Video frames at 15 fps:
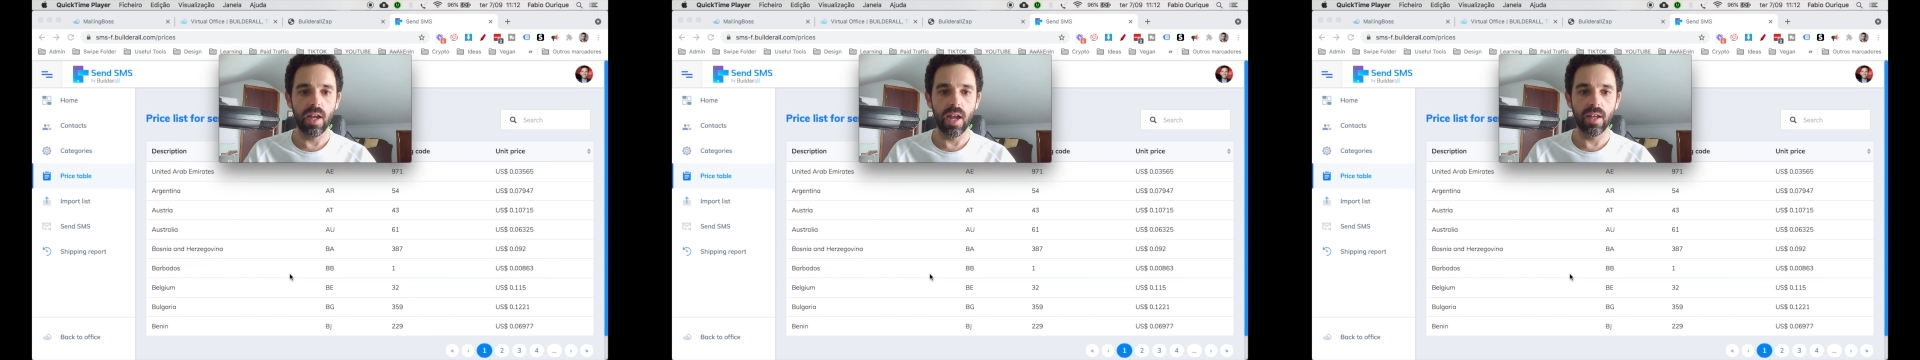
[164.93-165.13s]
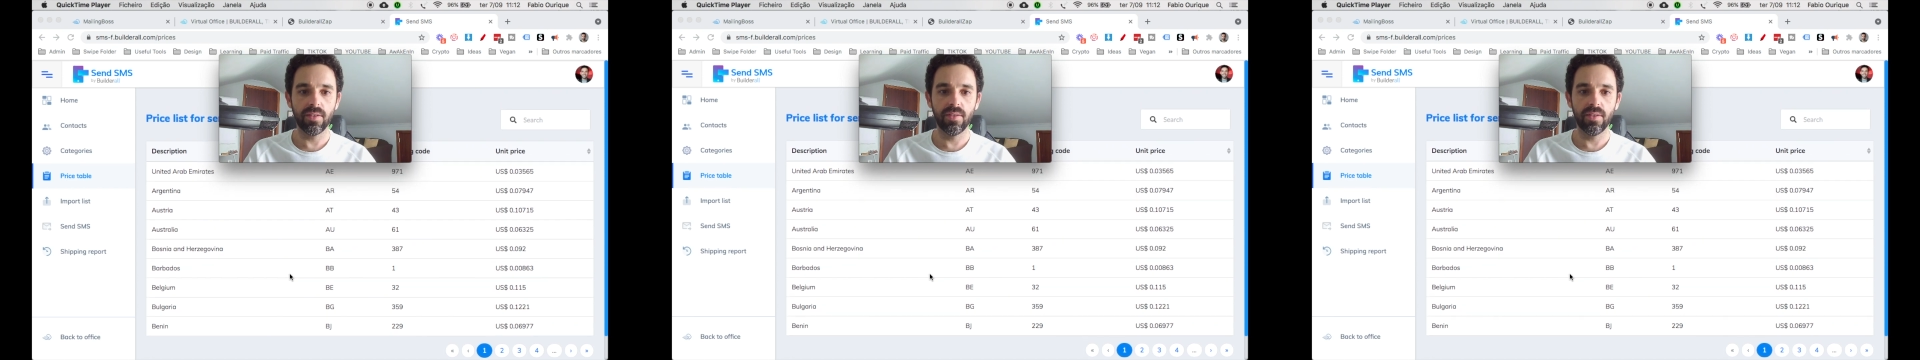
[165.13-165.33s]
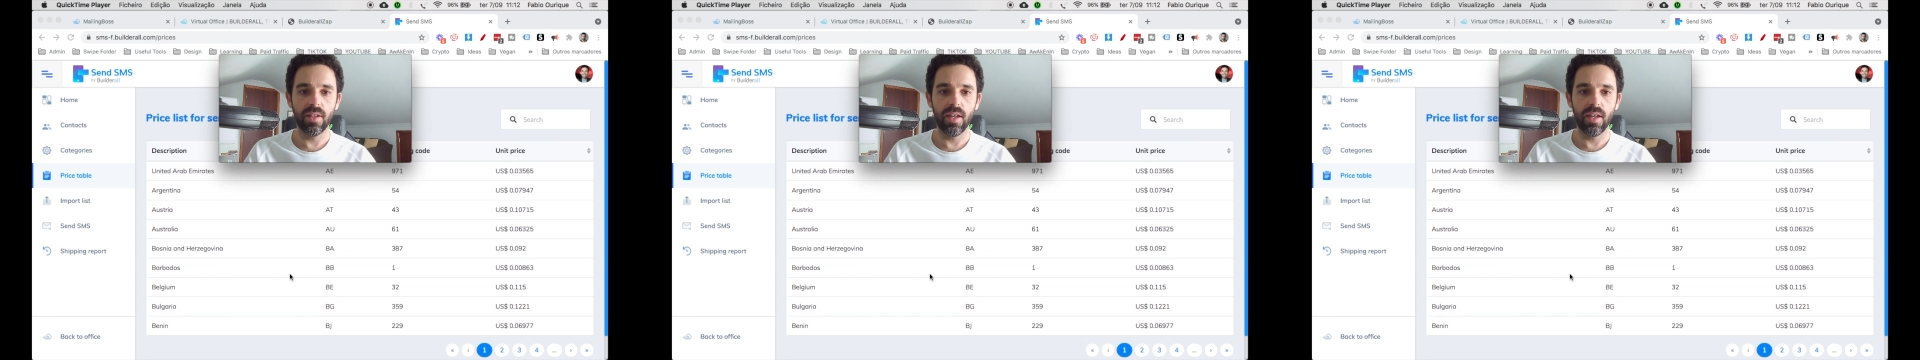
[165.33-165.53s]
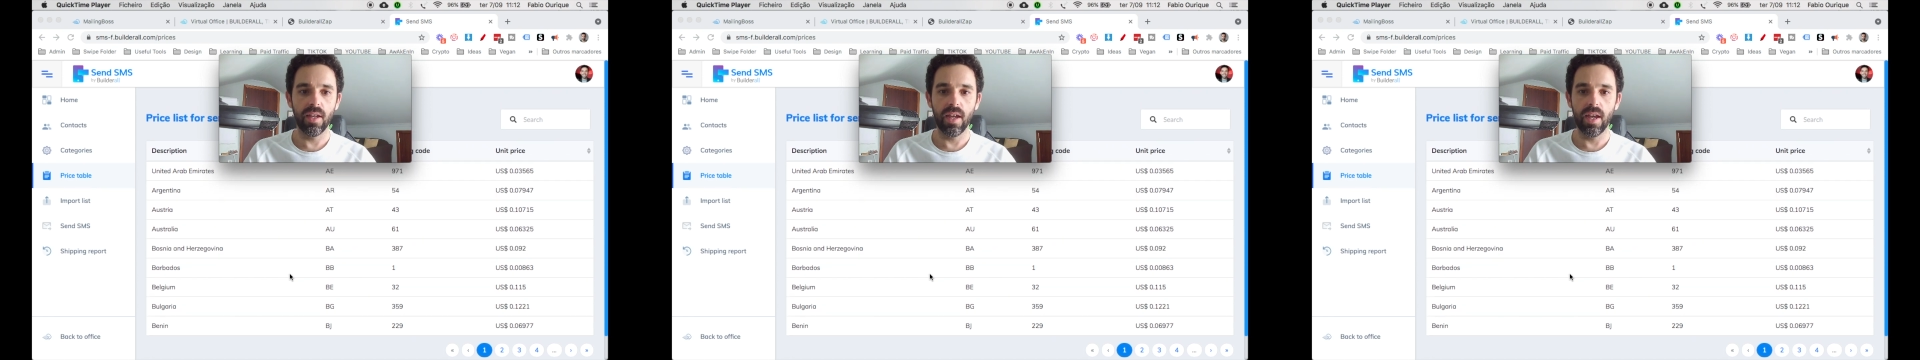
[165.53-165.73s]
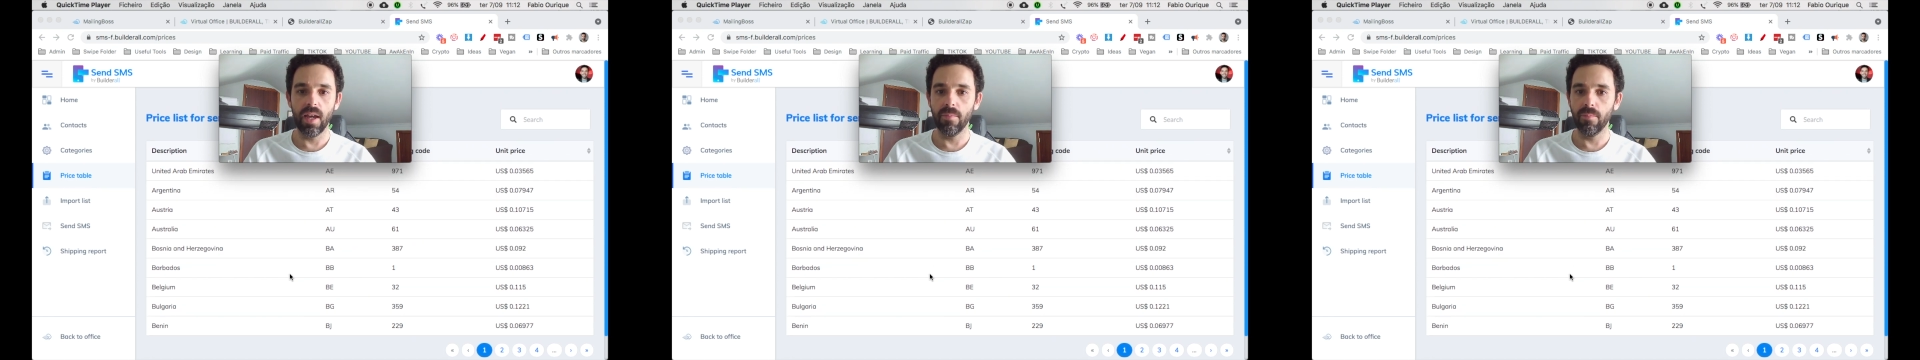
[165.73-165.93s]

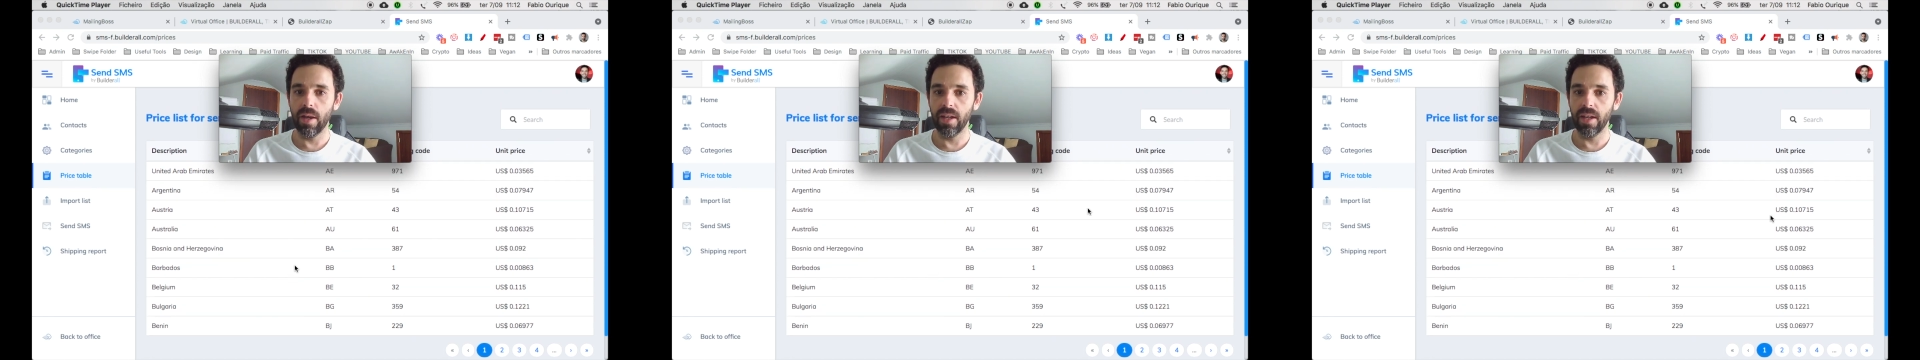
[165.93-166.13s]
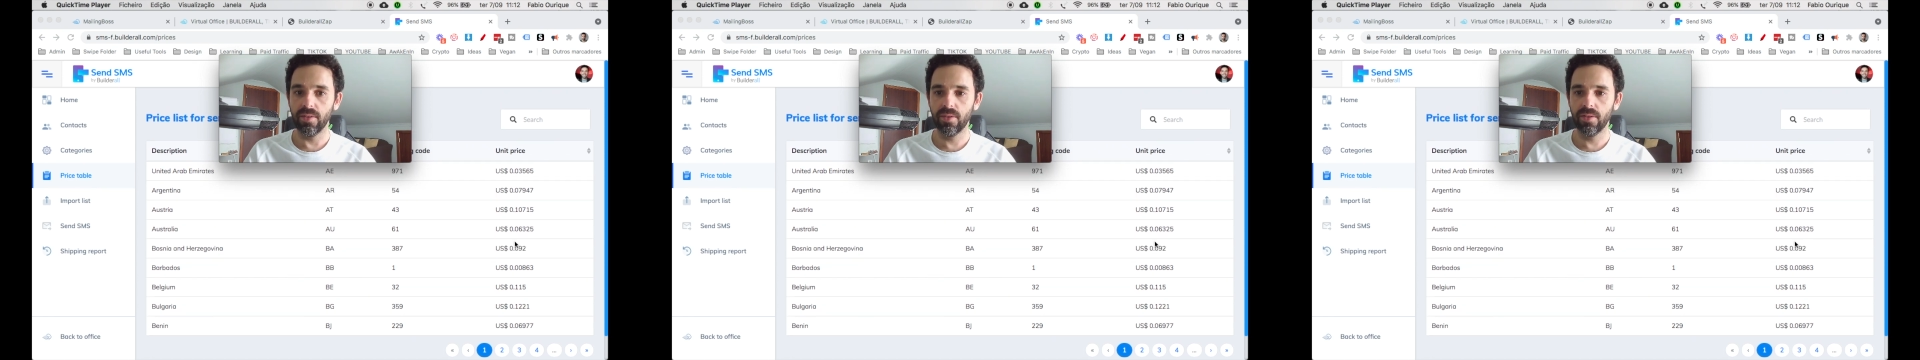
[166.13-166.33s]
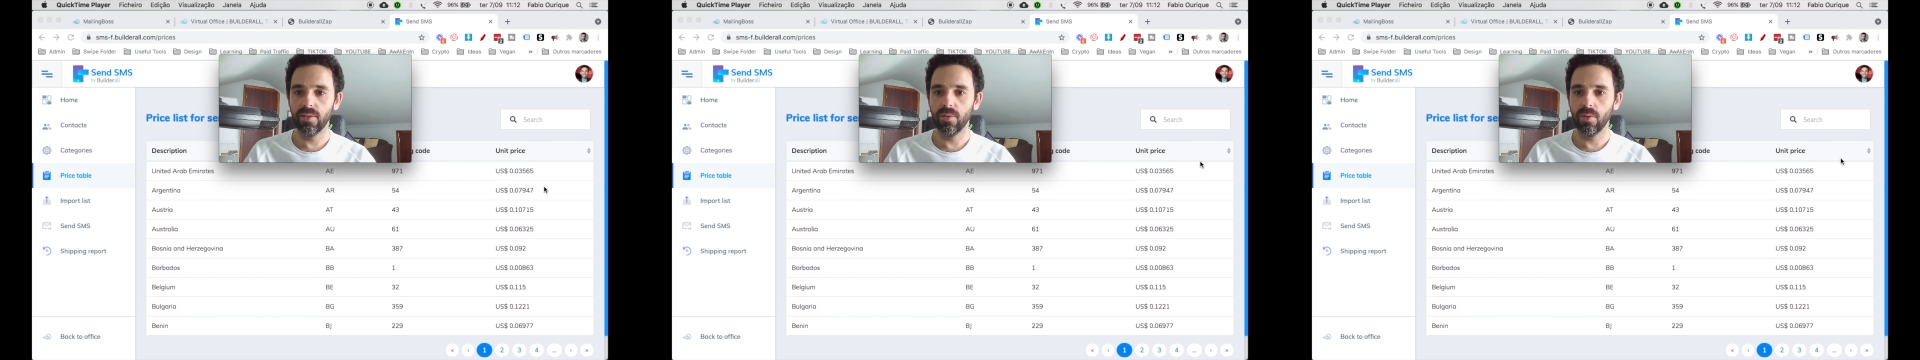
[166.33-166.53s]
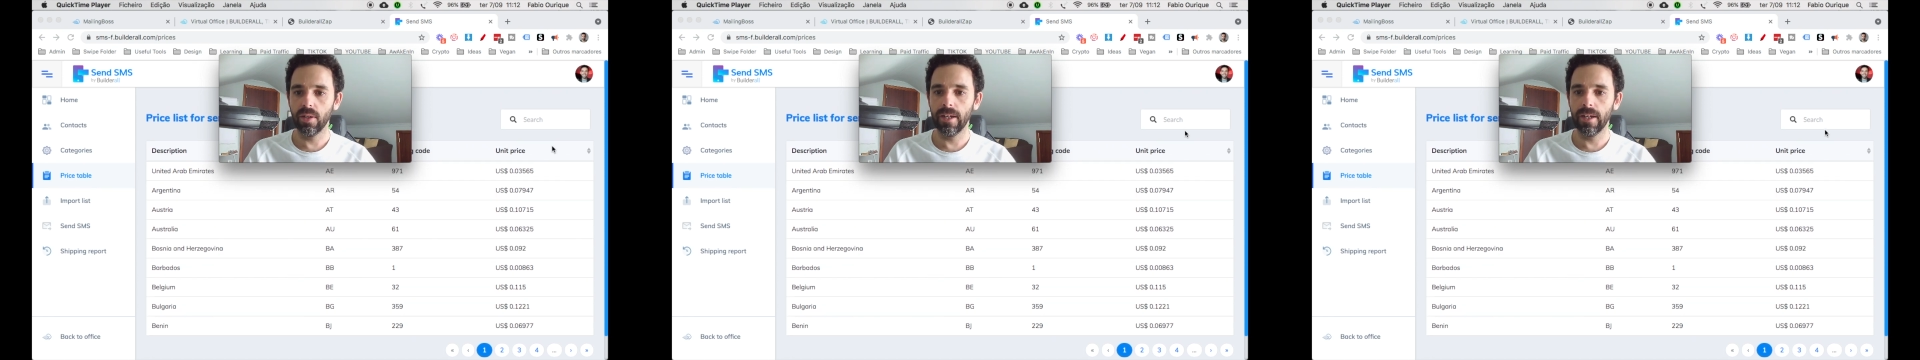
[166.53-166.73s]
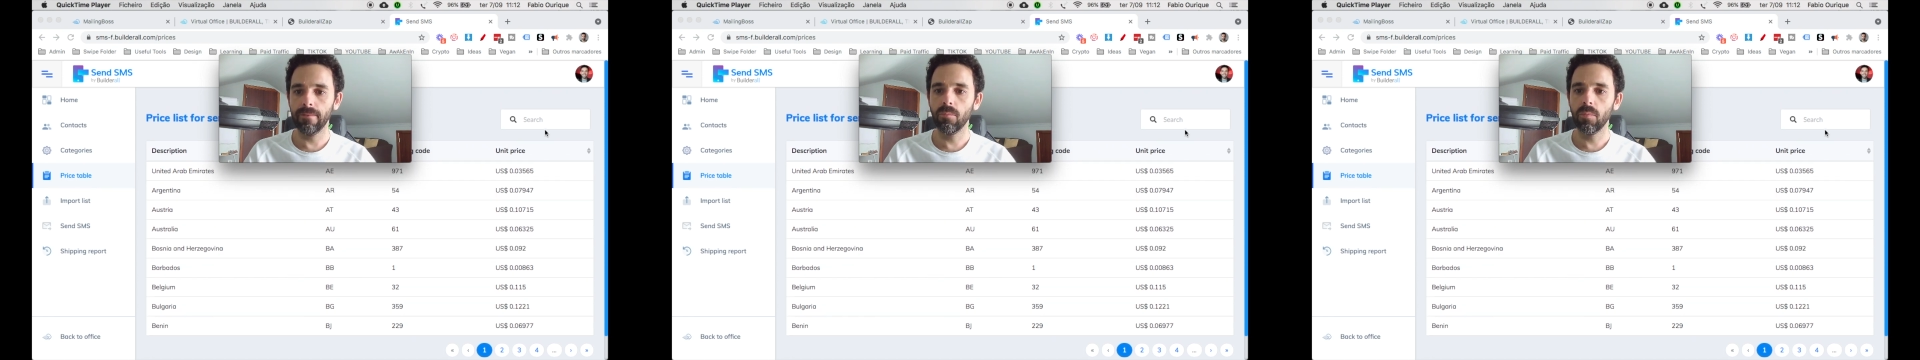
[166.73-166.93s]
SMS,
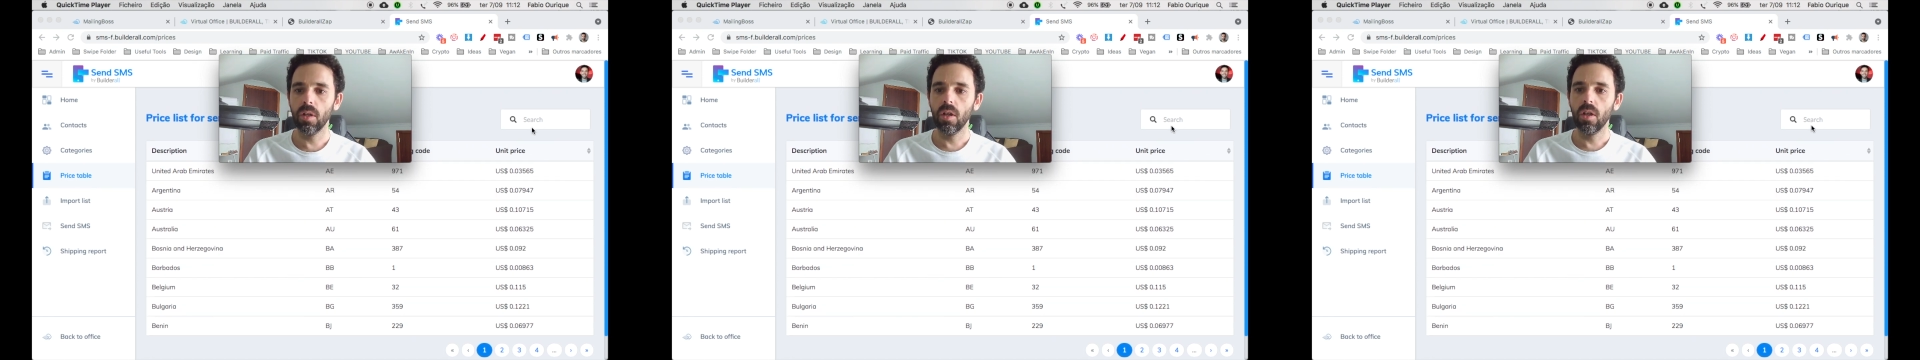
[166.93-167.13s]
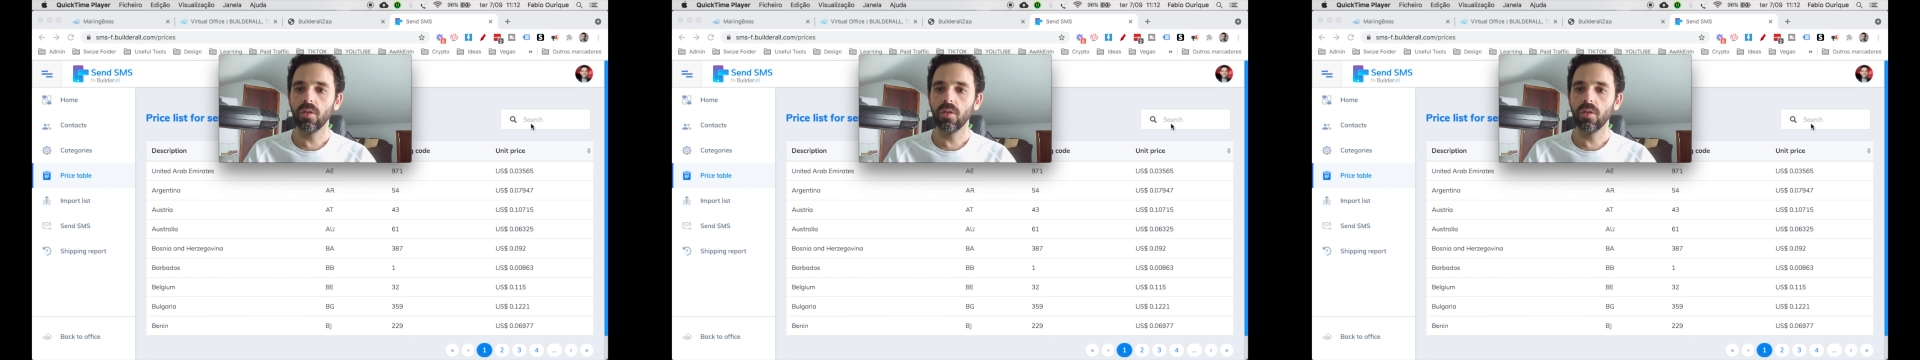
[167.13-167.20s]
okay?